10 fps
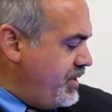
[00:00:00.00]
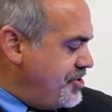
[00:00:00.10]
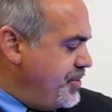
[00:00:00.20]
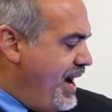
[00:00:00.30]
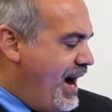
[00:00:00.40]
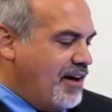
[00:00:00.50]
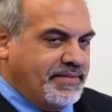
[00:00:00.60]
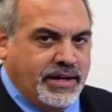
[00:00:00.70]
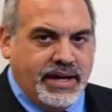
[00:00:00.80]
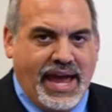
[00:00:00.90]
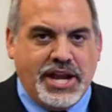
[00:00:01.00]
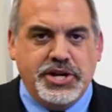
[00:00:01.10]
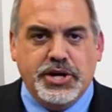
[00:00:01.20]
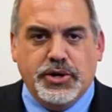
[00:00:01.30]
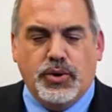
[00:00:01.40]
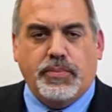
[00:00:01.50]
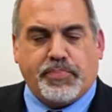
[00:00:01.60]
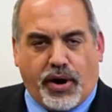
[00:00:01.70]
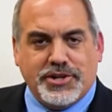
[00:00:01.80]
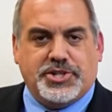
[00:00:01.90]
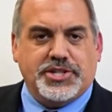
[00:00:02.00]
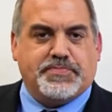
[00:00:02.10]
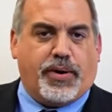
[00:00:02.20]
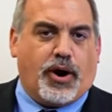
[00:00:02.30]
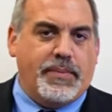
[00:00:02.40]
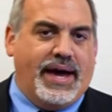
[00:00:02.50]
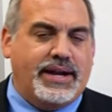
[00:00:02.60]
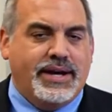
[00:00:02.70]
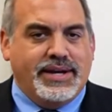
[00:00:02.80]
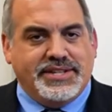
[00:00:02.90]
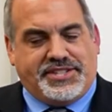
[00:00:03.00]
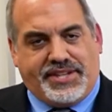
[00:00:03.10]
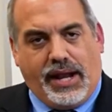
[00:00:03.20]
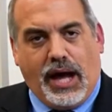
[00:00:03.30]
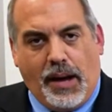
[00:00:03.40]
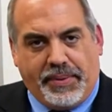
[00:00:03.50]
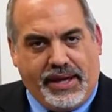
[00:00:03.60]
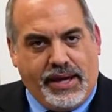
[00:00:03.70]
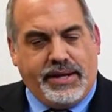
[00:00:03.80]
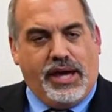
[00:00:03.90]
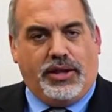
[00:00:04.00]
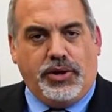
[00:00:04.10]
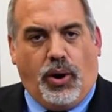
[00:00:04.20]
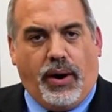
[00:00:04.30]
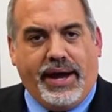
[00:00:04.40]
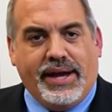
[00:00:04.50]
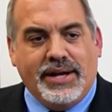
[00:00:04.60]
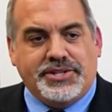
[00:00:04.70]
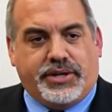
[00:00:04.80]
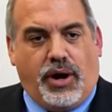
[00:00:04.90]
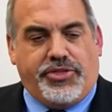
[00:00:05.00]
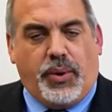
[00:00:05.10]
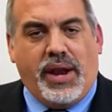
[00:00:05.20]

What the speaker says: to have a new purchase permit set up in Illinois to go through